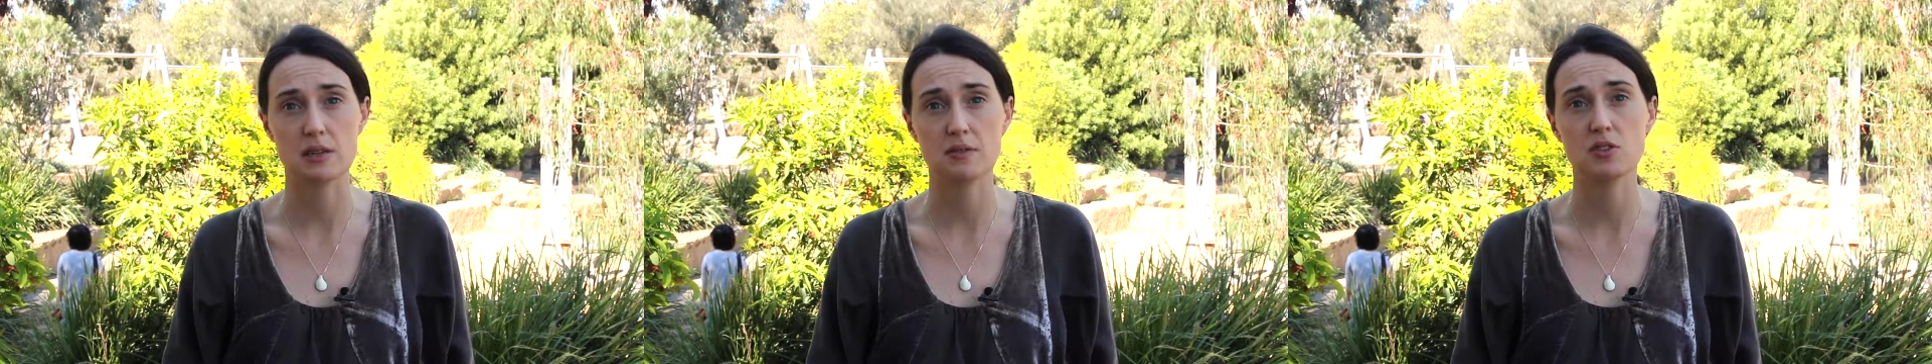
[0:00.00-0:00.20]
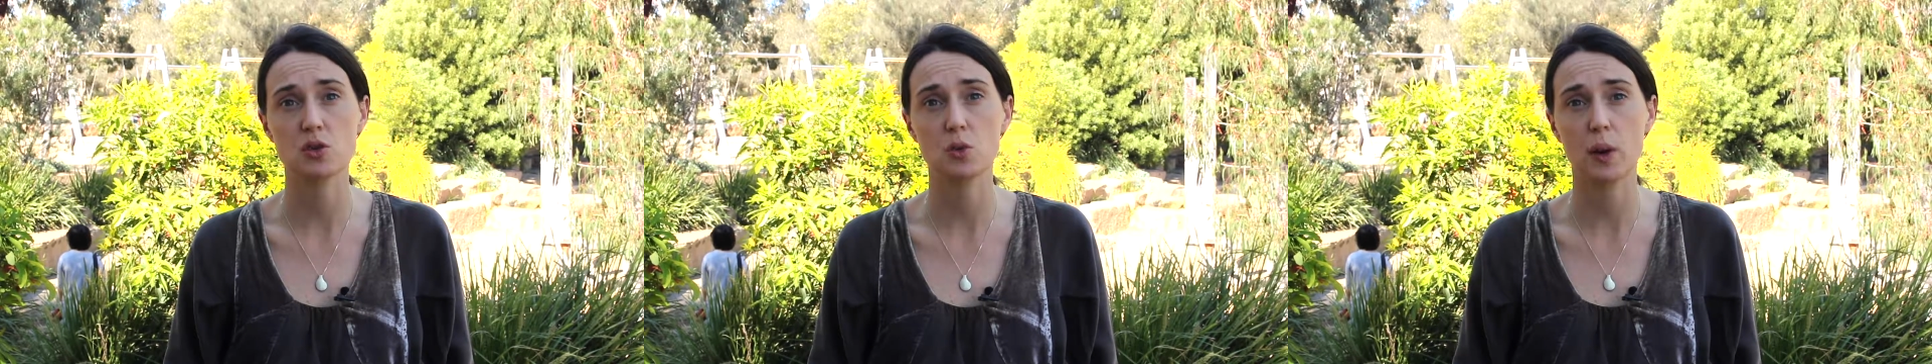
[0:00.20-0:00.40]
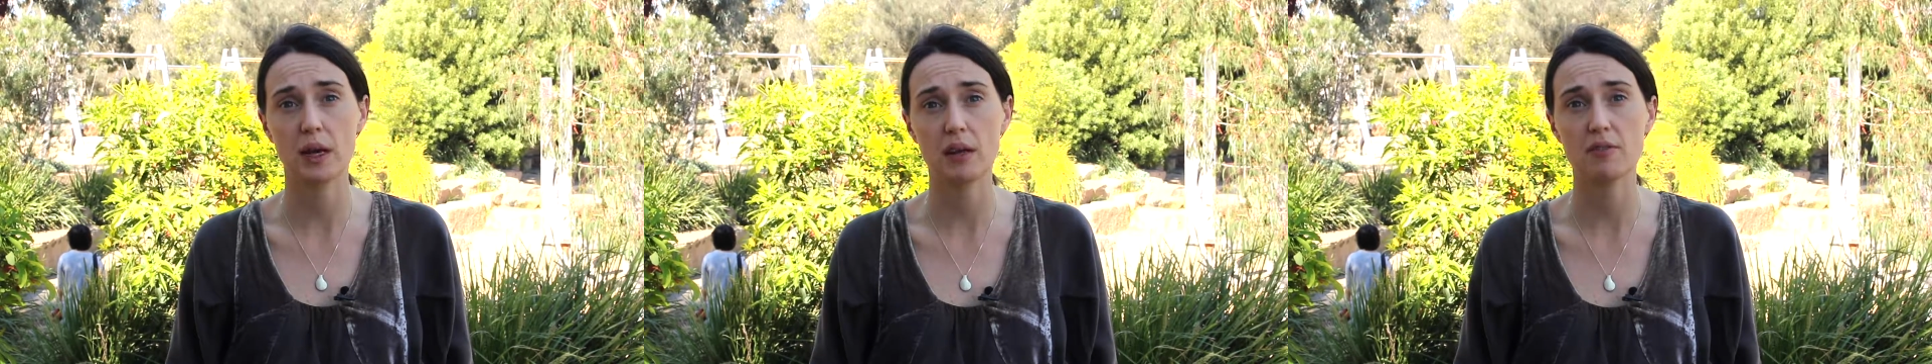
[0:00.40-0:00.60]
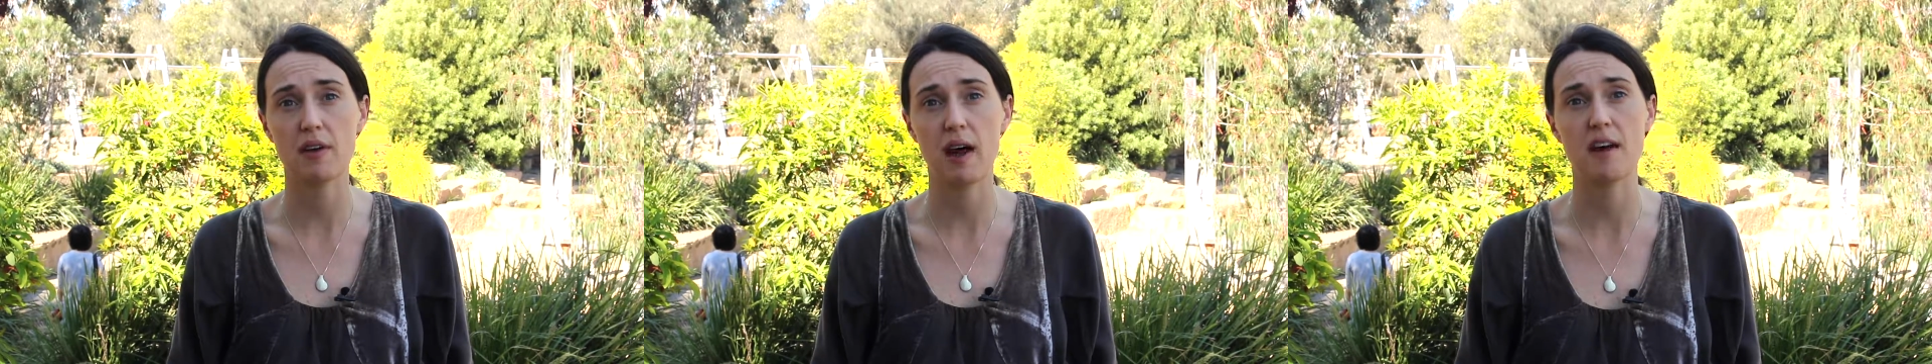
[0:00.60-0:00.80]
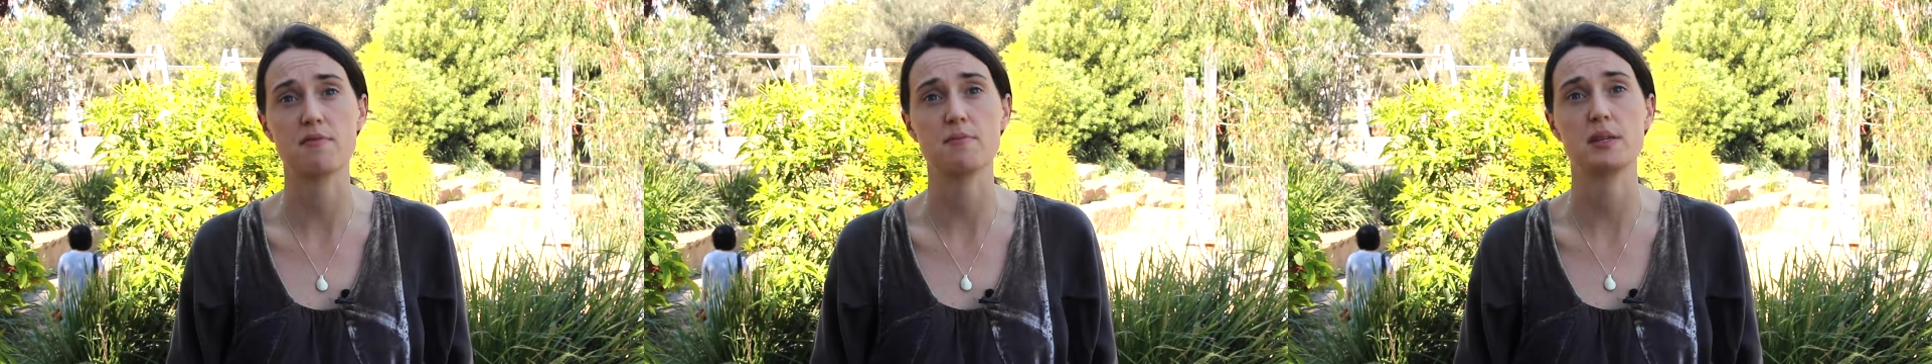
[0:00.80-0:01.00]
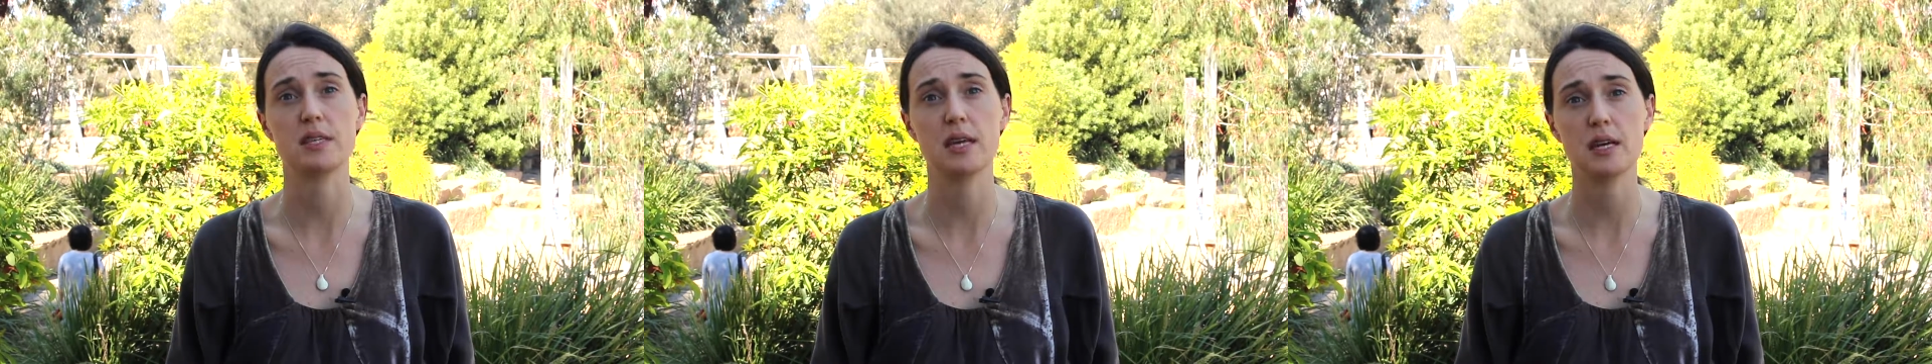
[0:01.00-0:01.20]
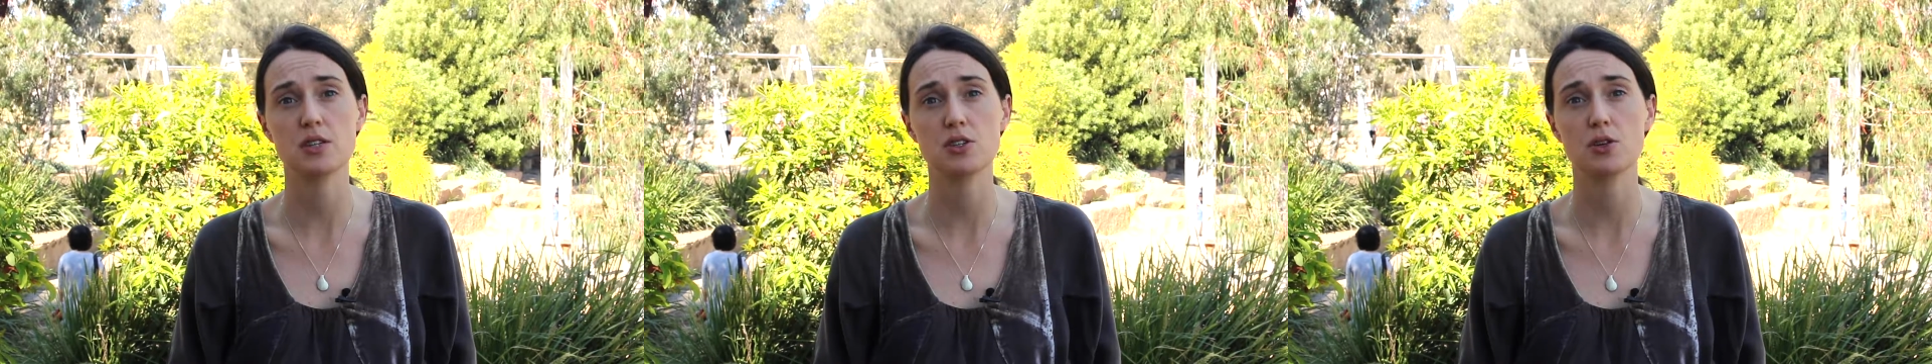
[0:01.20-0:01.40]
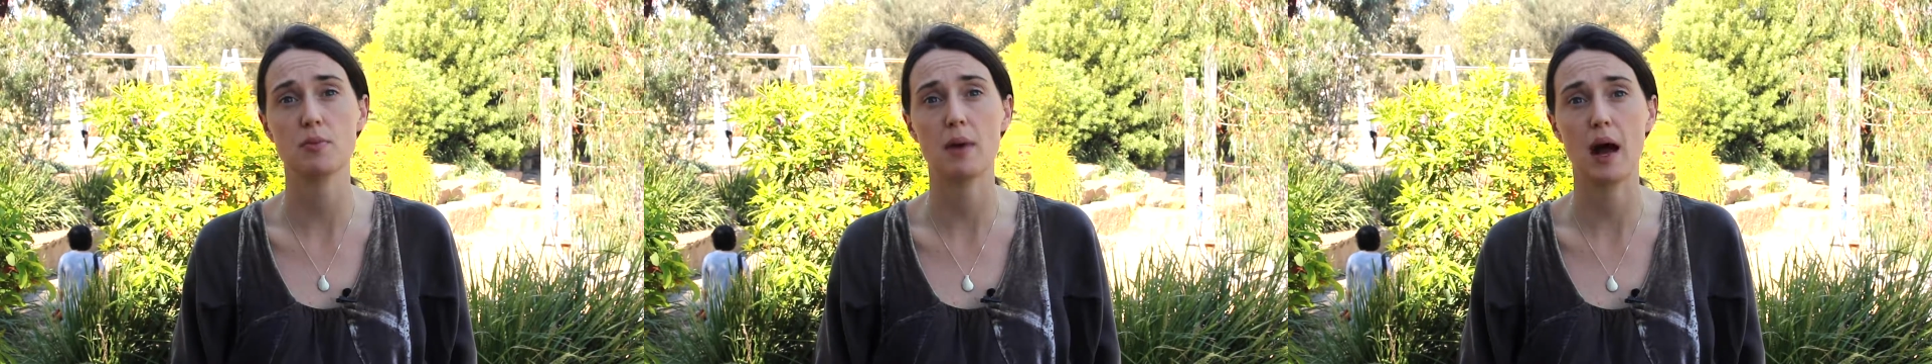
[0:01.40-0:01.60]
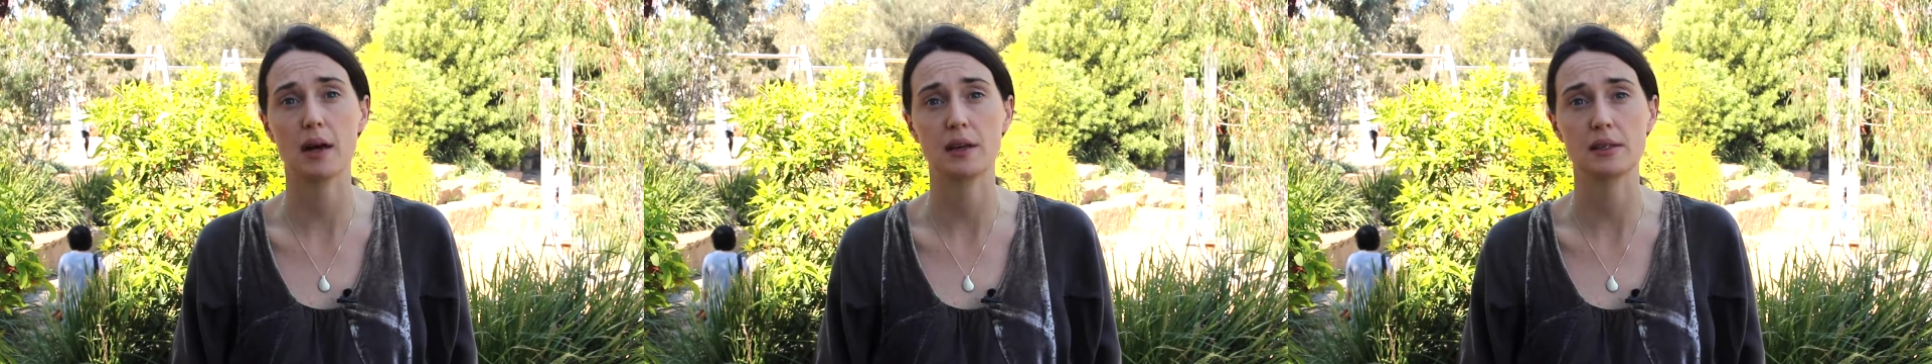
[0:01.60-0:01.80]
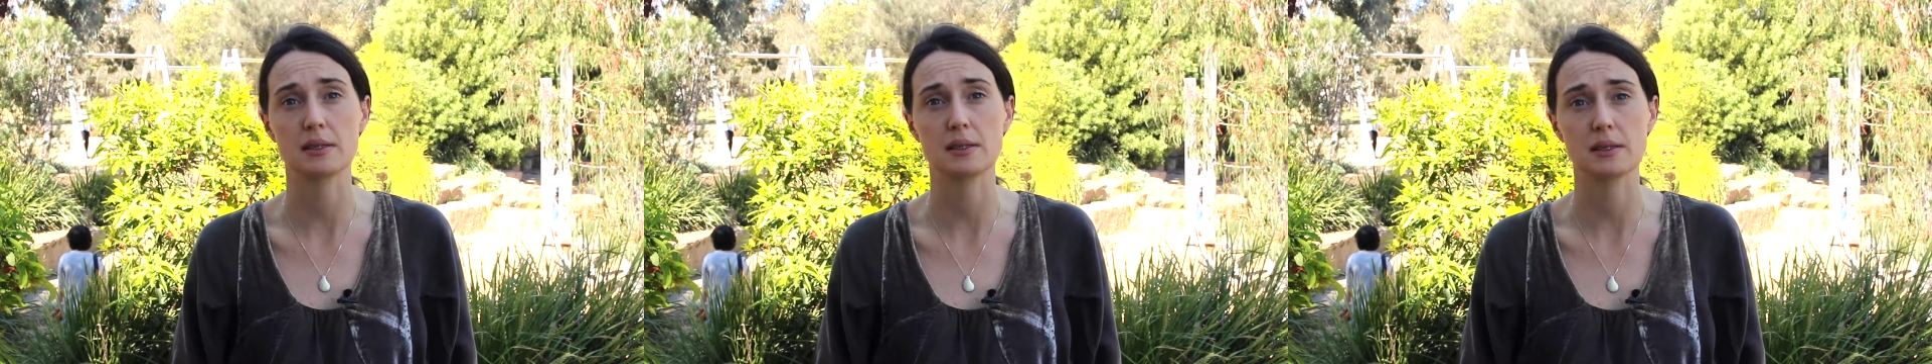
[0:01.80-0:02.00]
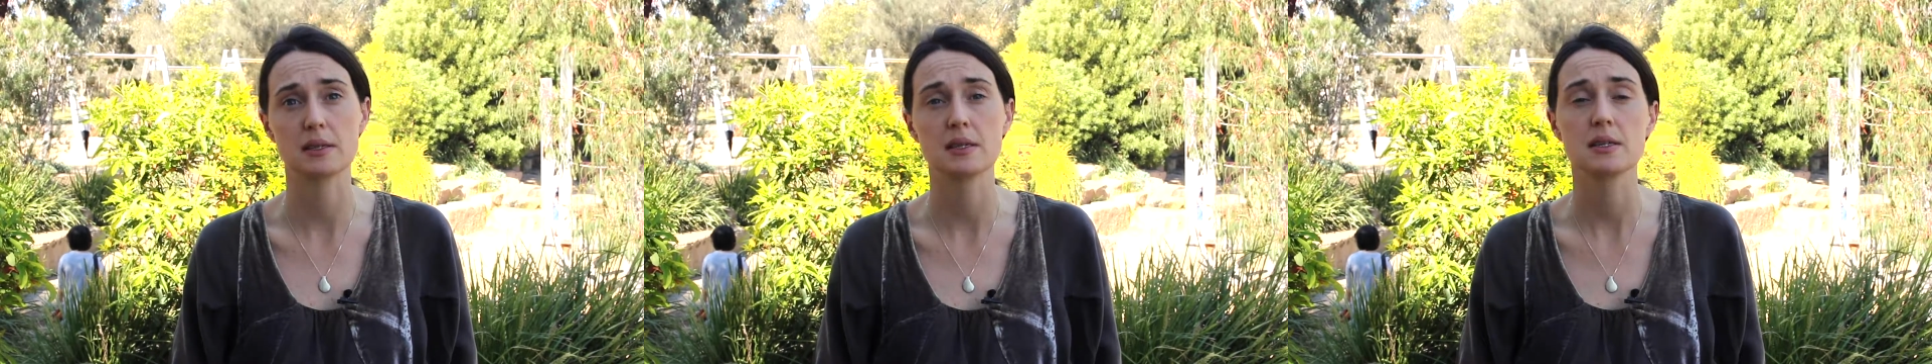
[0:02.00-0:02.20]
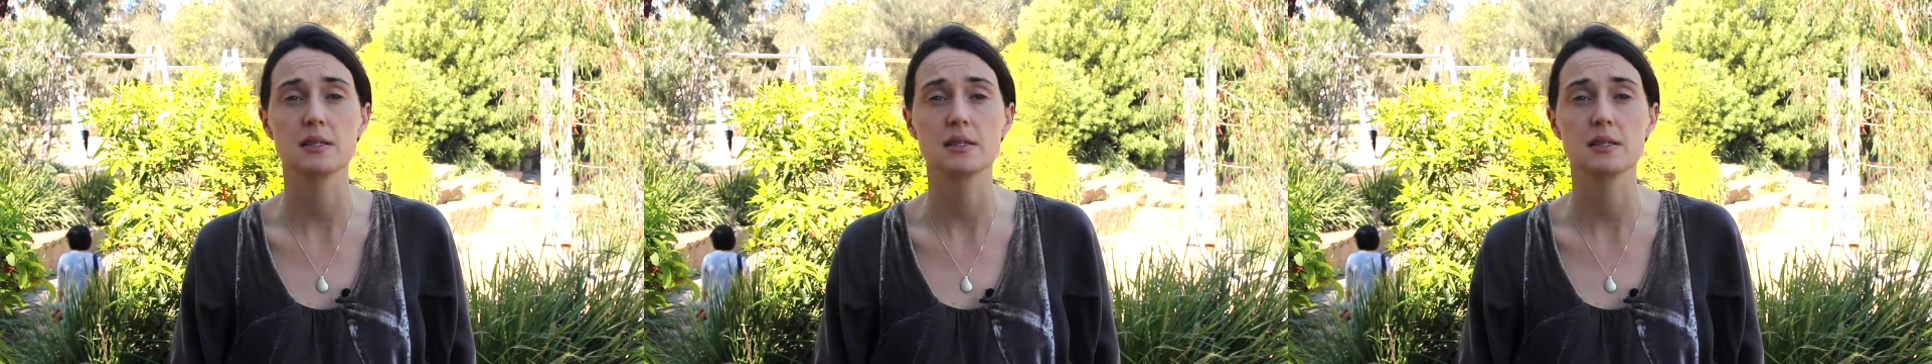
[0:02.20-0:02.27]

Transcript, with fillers: of 25 potential markers,